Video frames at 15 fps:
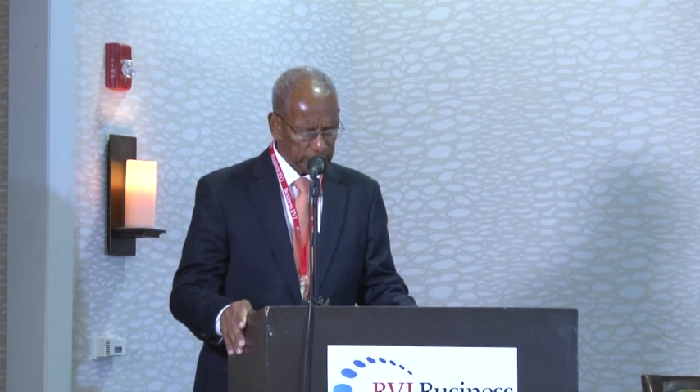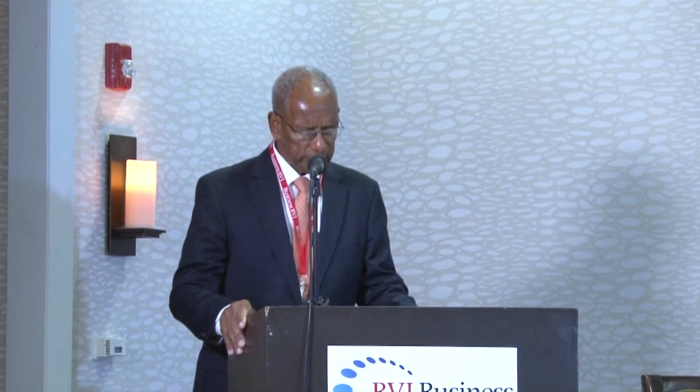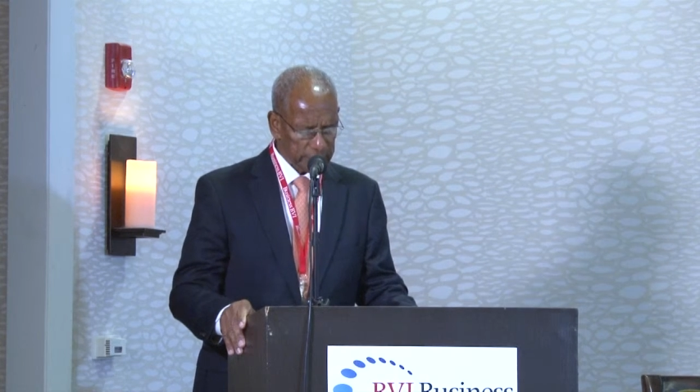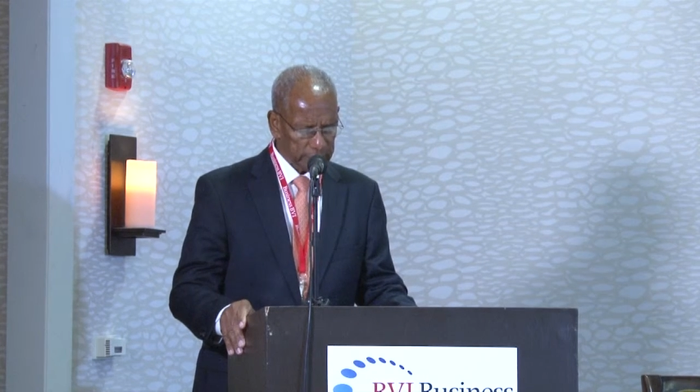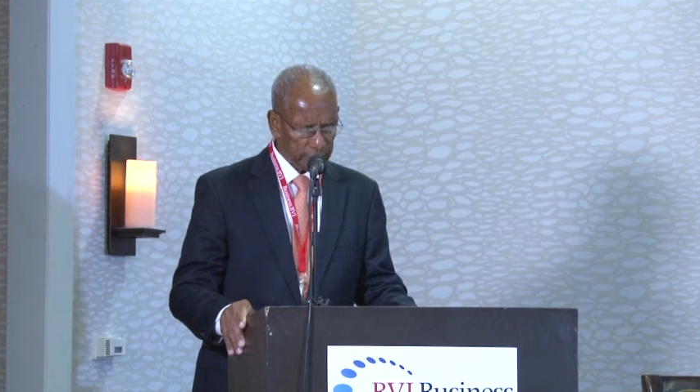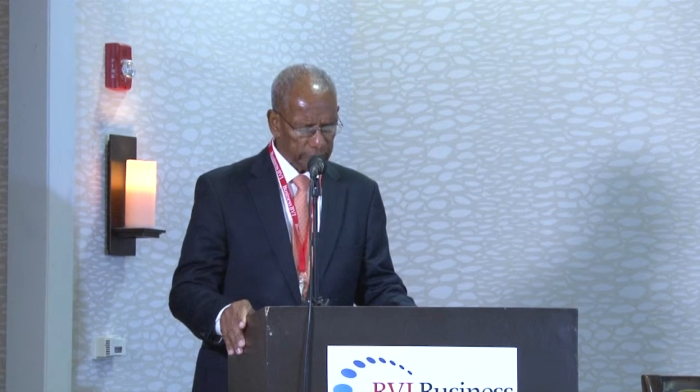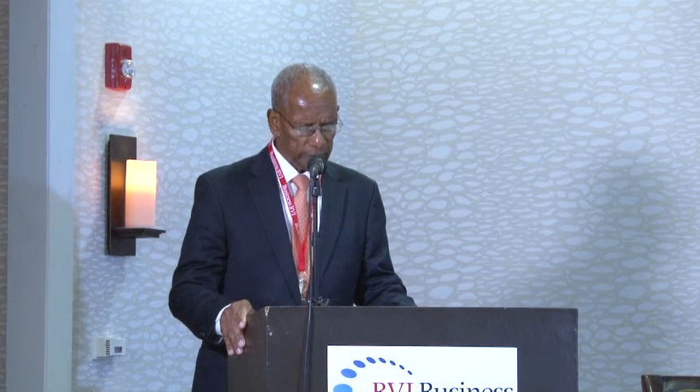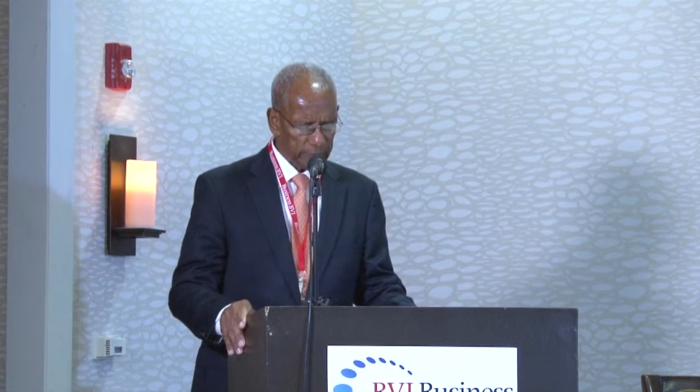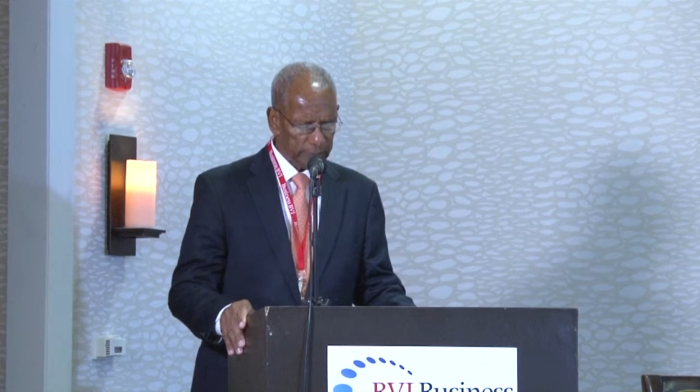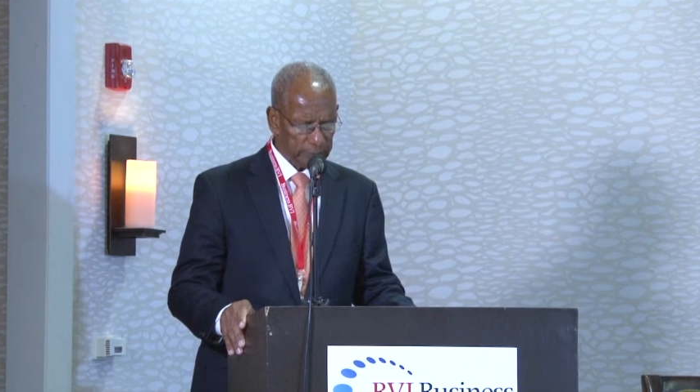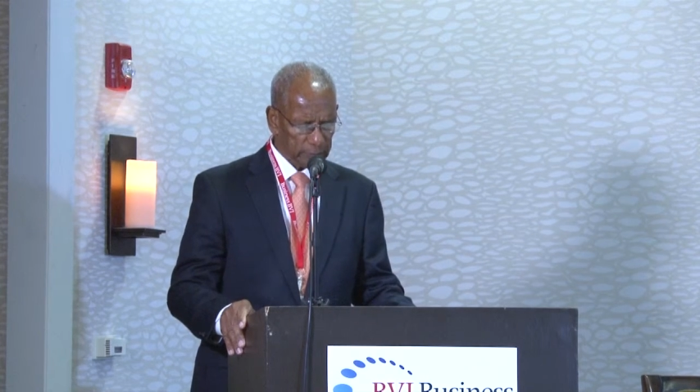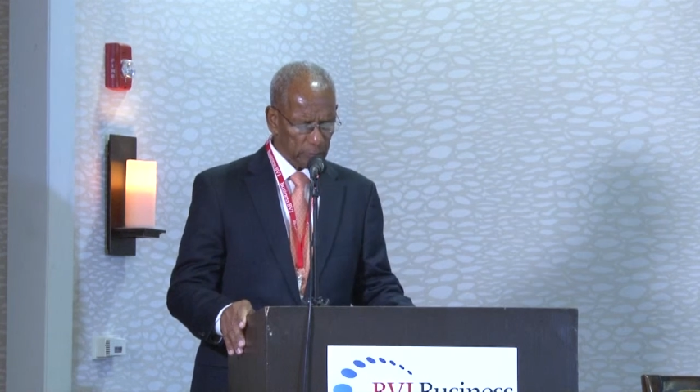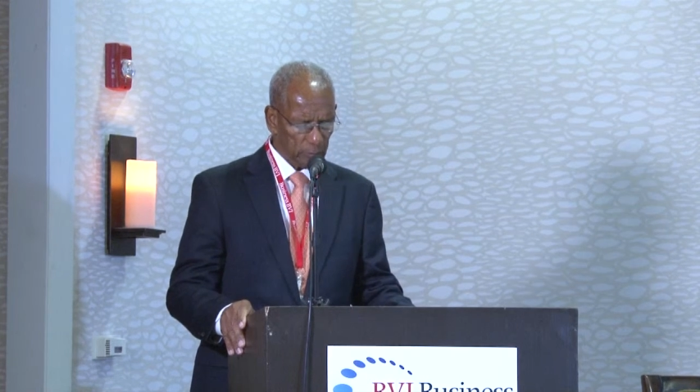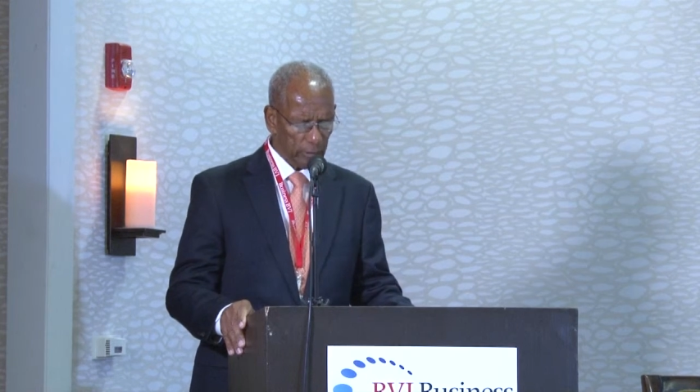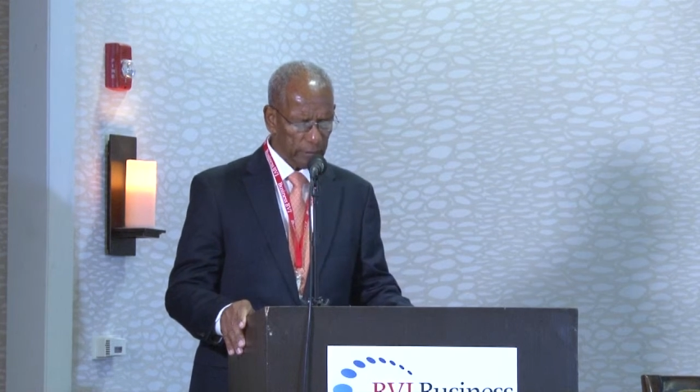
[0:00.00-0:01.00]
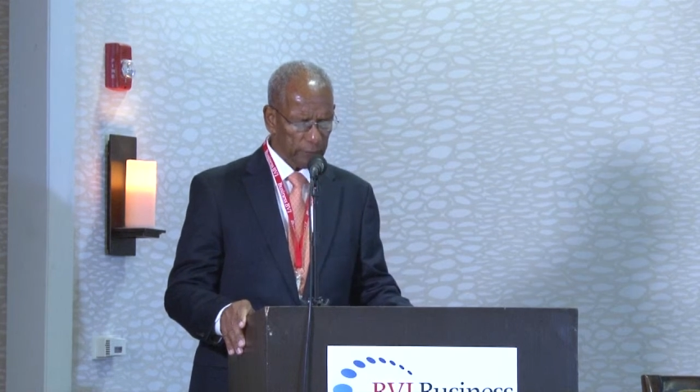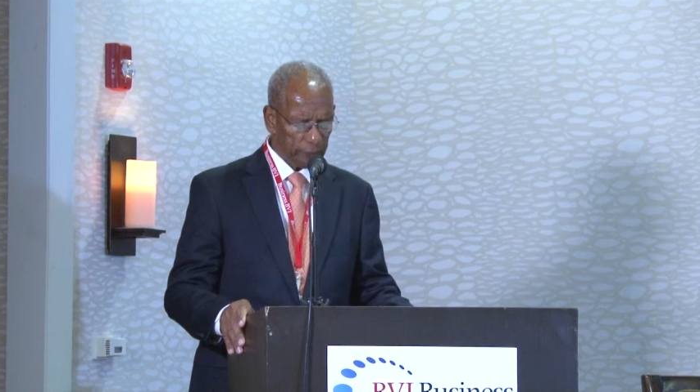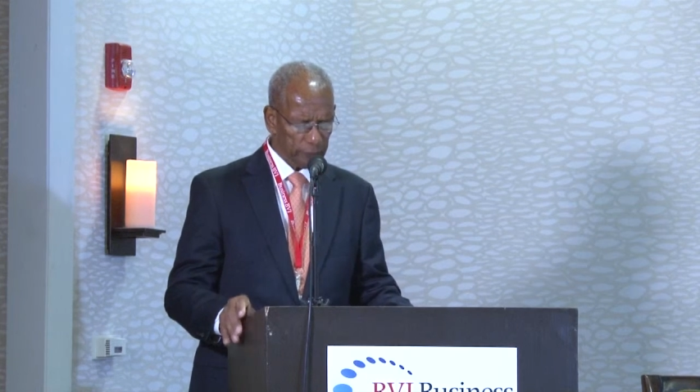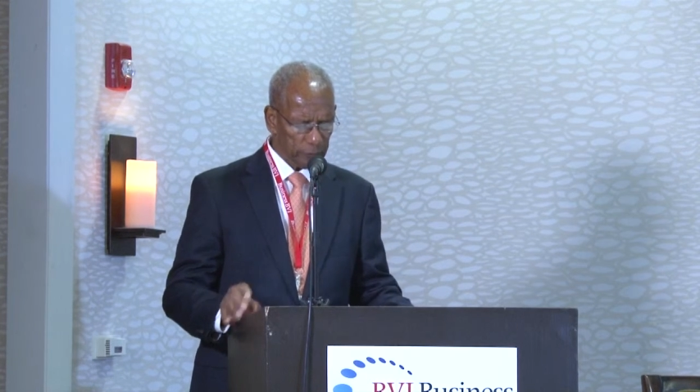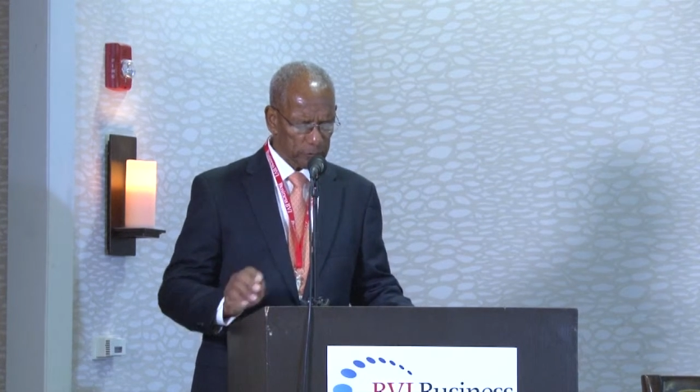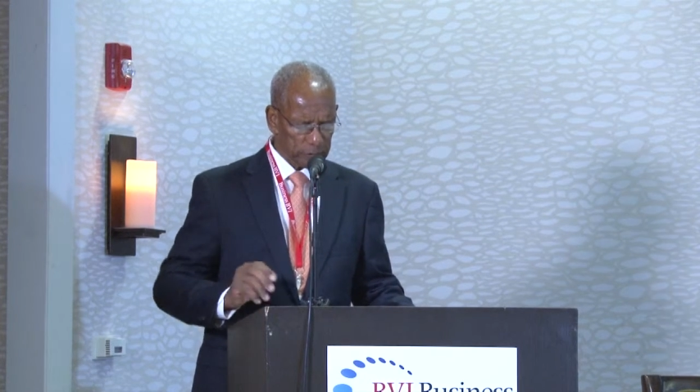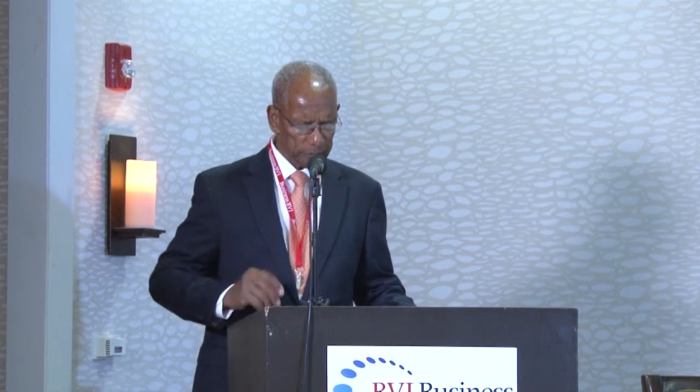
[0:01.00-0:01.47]
is available to law
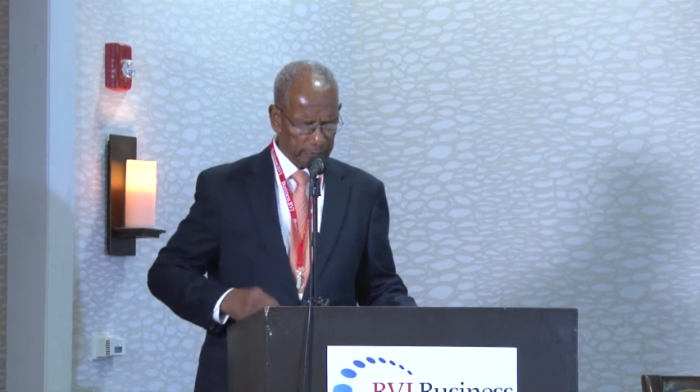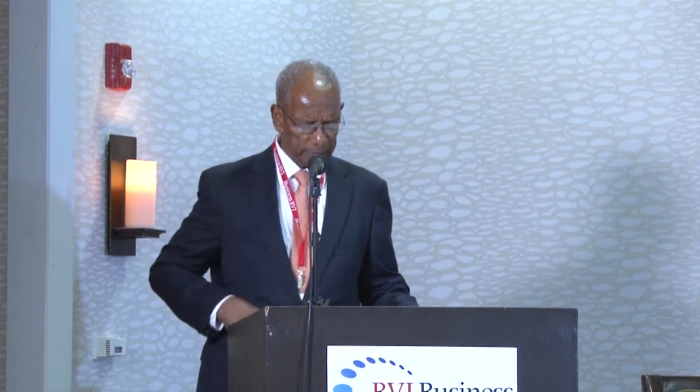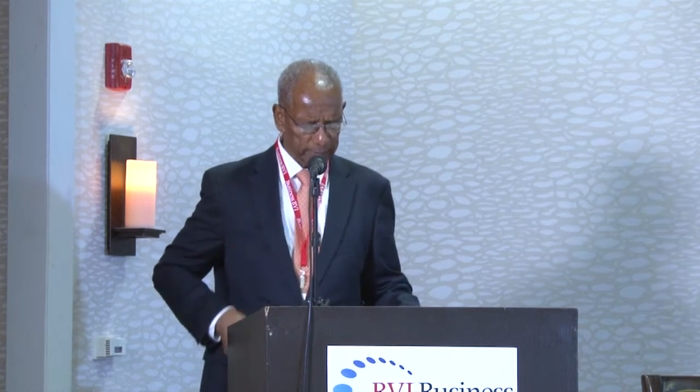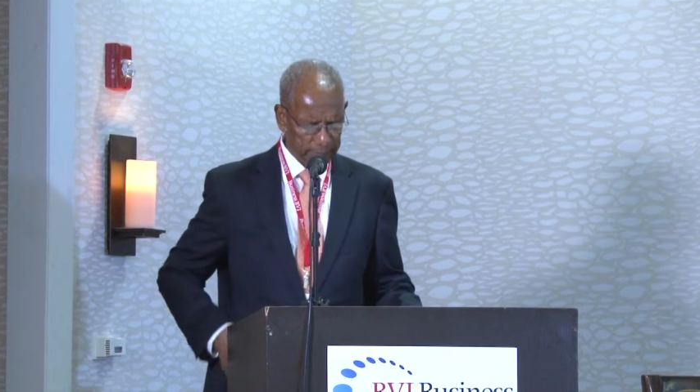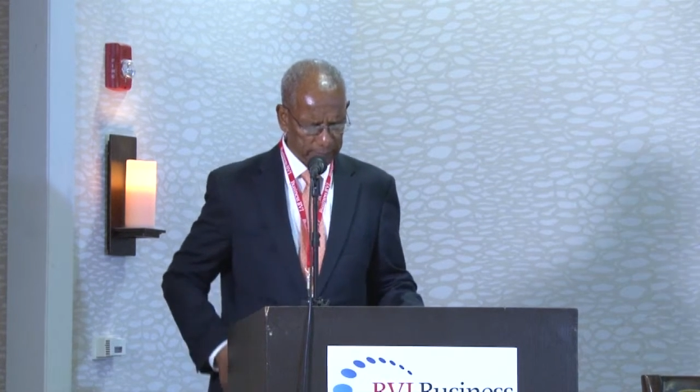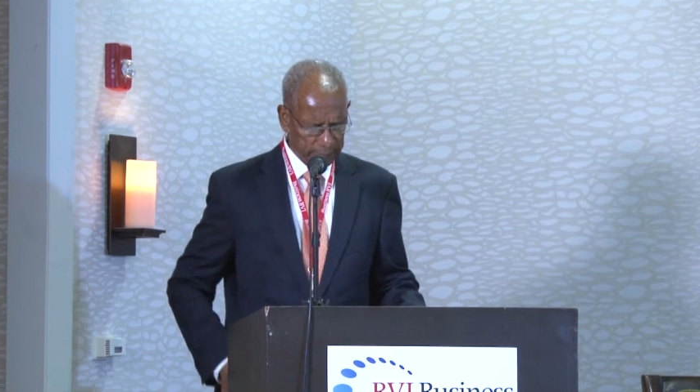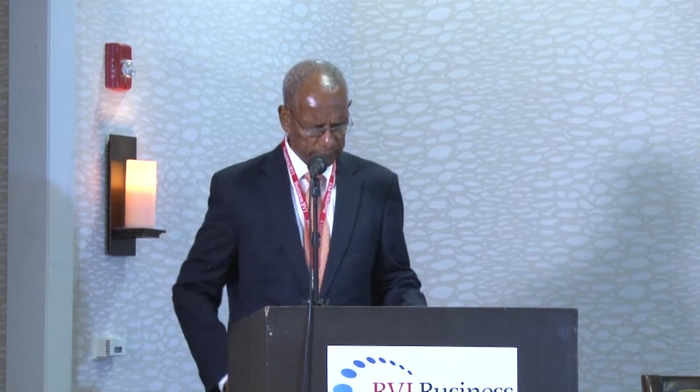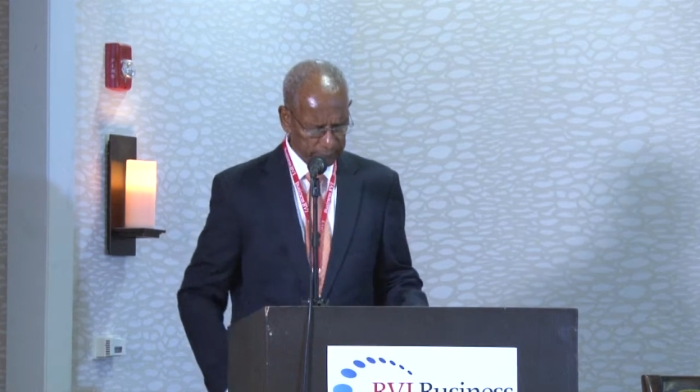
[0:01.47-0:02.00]
enforcement